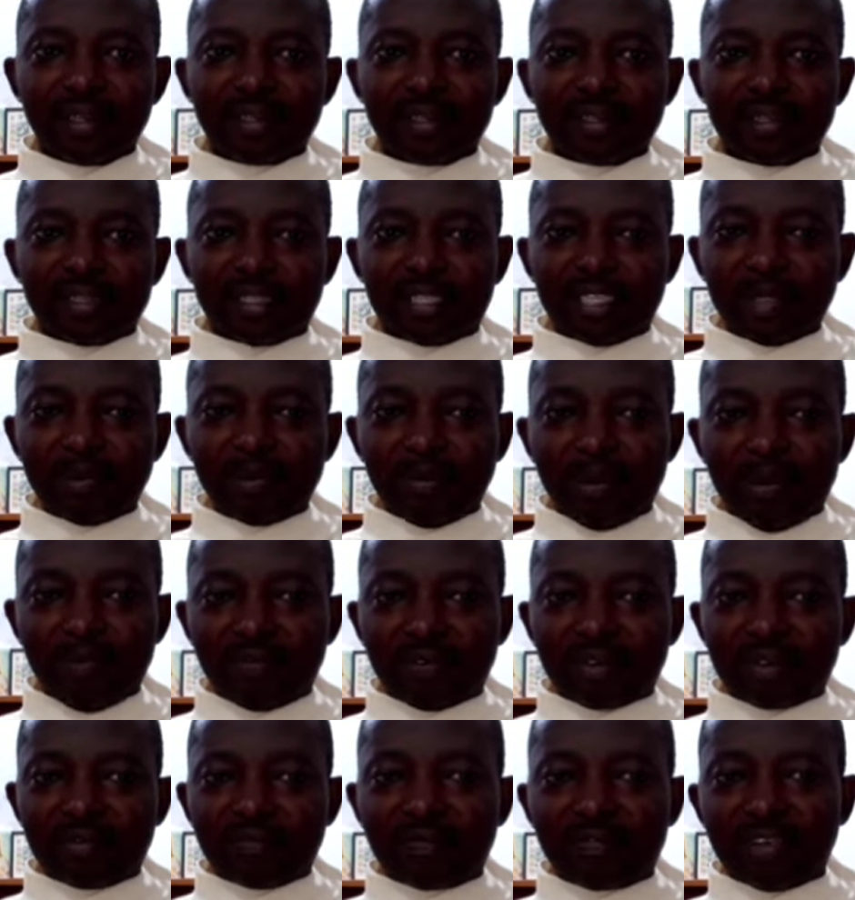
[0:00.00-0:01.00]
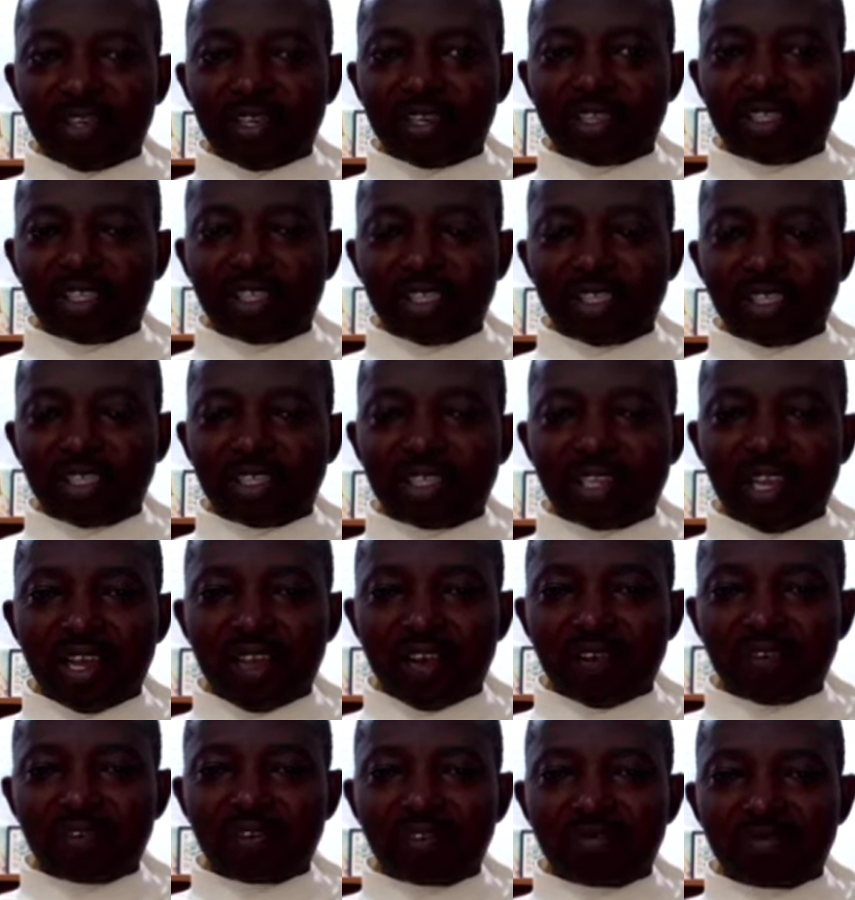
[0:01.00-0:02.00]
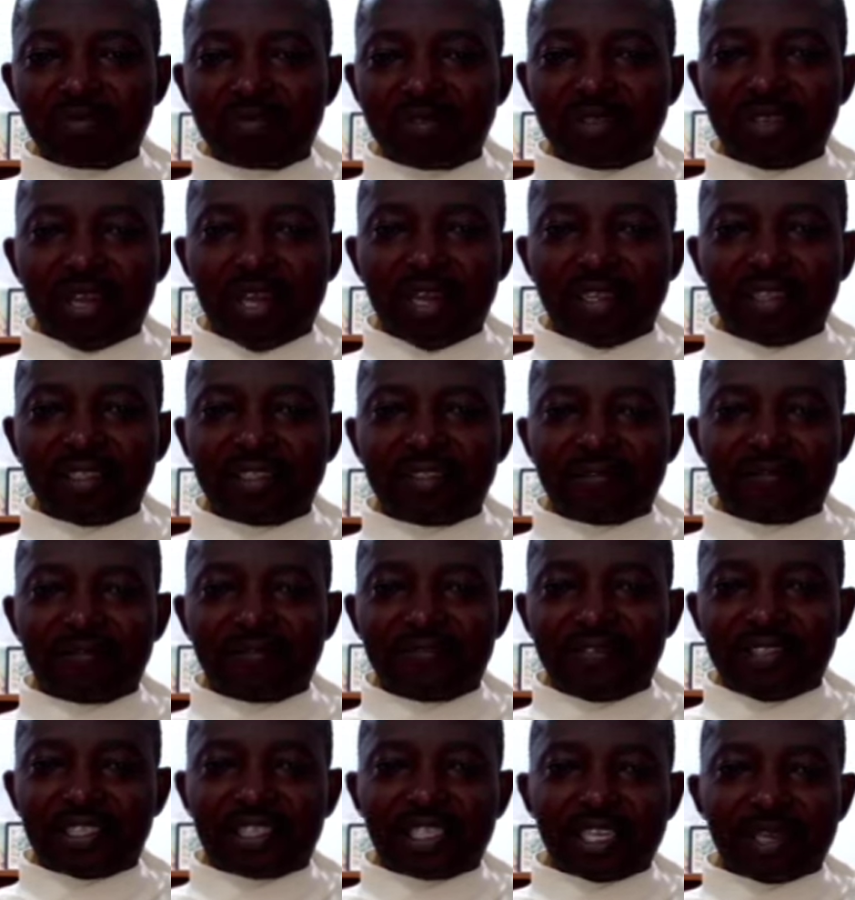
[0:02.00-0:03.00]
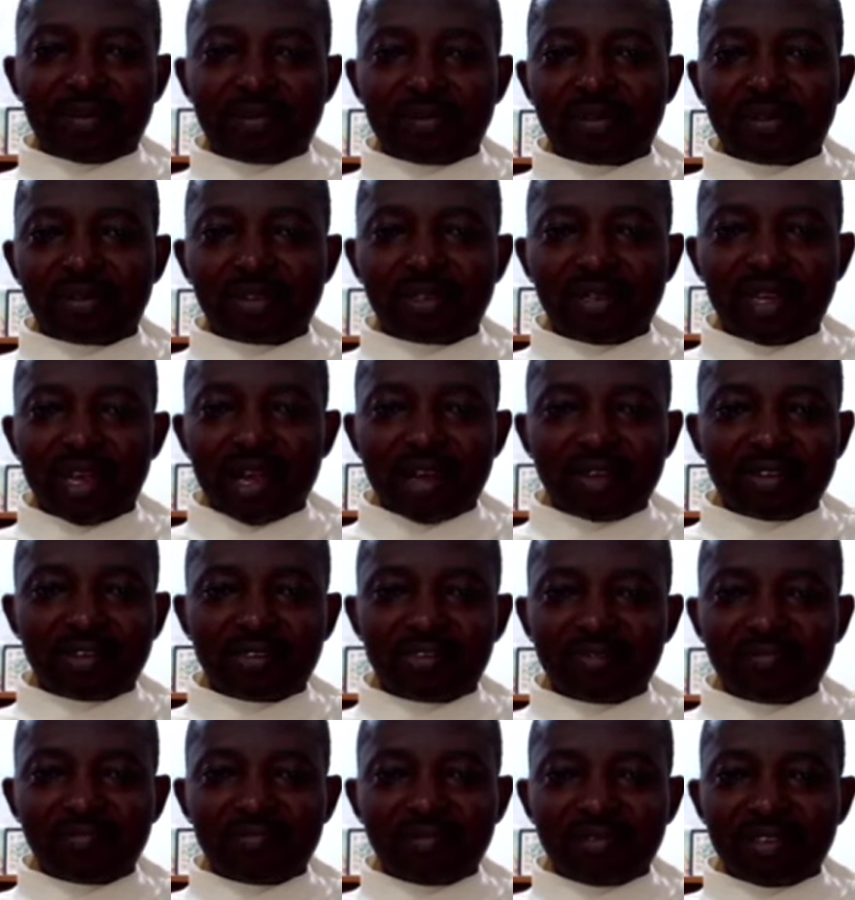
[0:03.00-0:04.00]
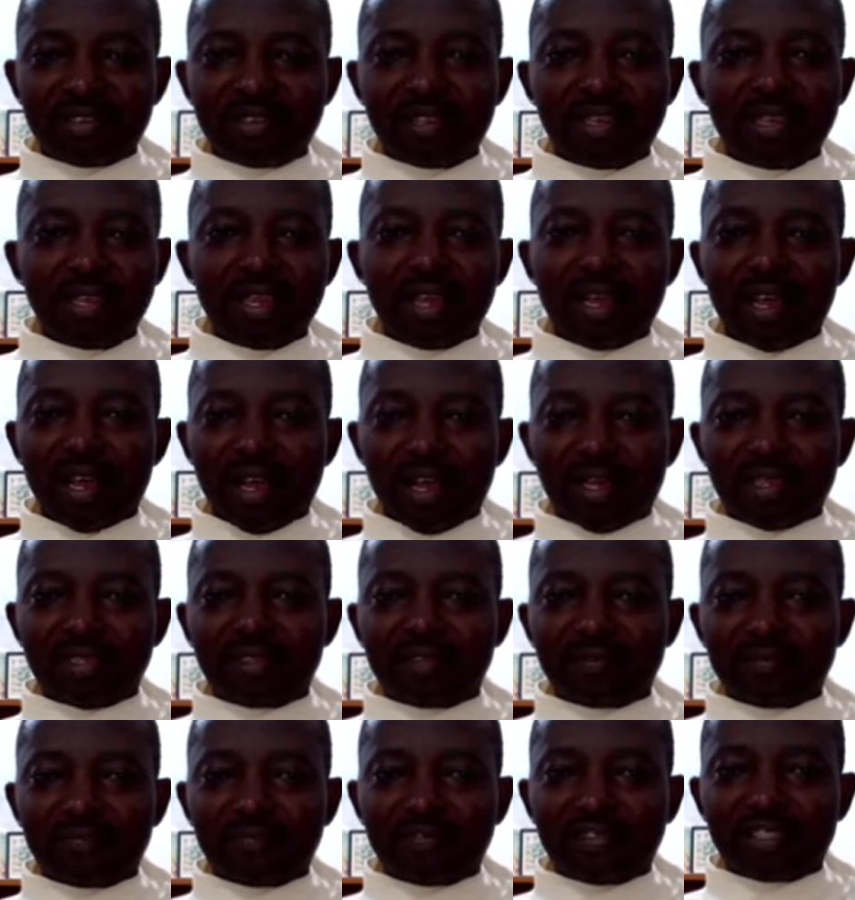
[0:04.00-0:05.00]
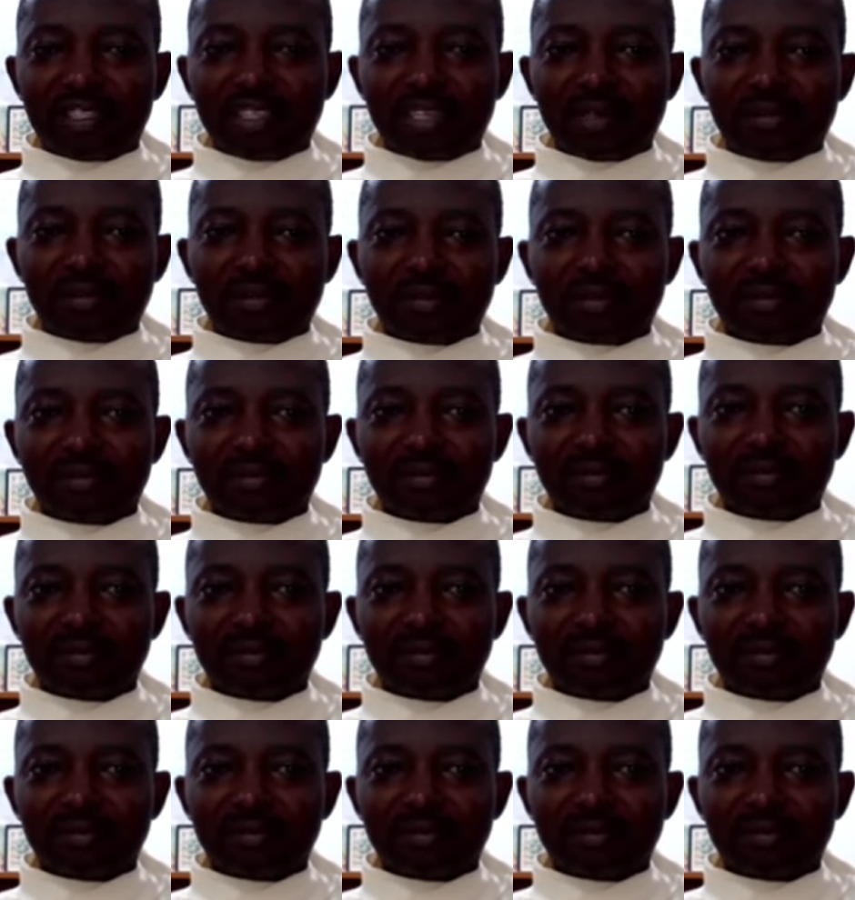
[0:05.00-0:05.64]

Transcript: The theme of the reflection is how to be undefeatable. How to be undefeatable.